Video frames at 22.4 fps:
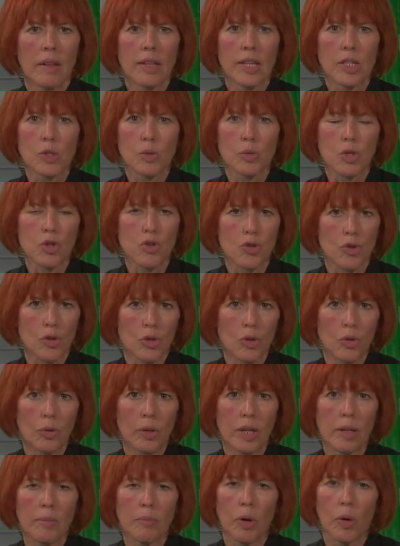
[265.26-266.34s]
This was
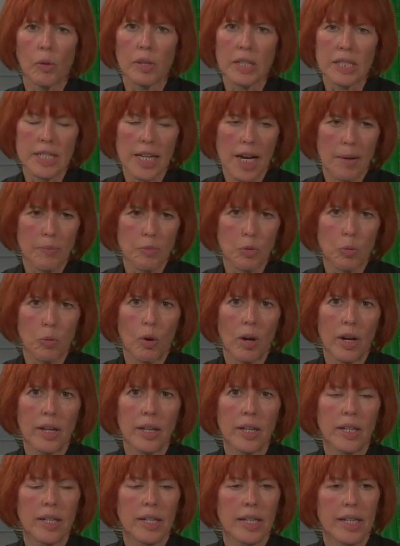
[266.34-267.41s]
true in both
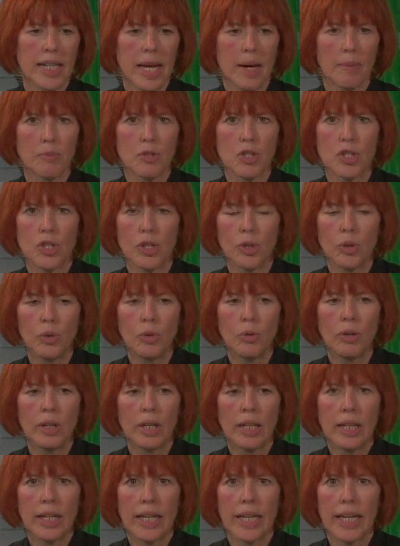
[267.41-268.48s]
ADAPT-1 and ADAPT-2,
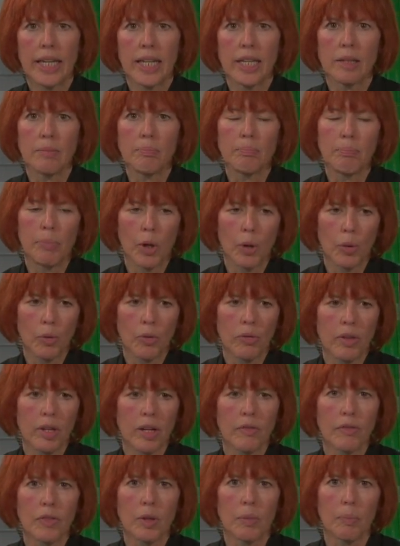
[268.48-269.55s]
and in
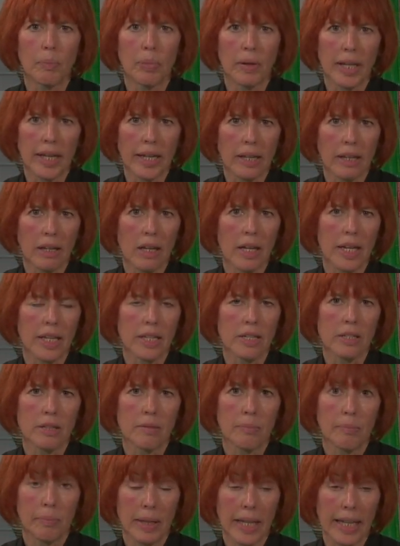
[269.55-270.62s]
both of the
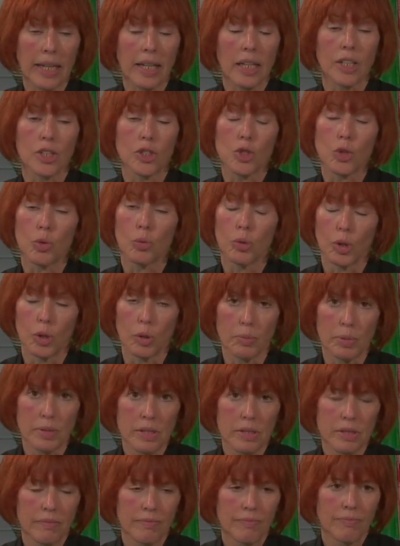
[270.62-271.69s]
platelet
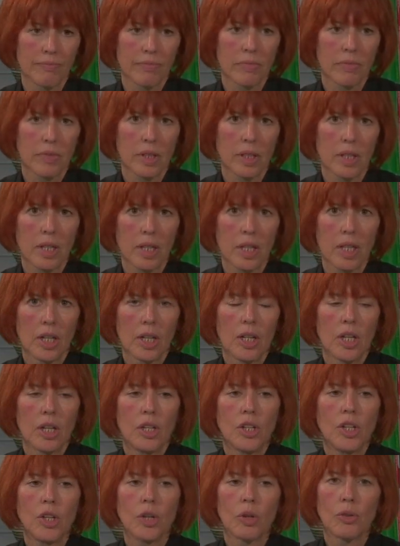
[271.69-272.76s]
groups.
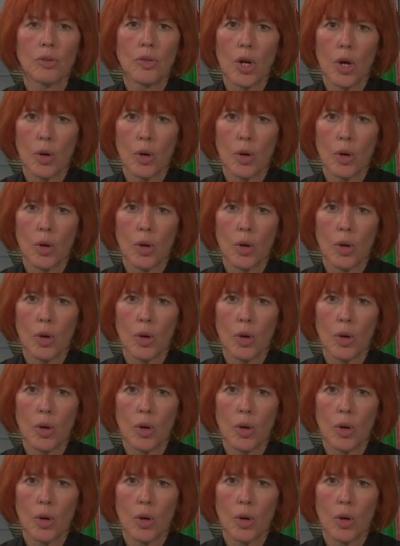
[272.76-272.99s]
You'll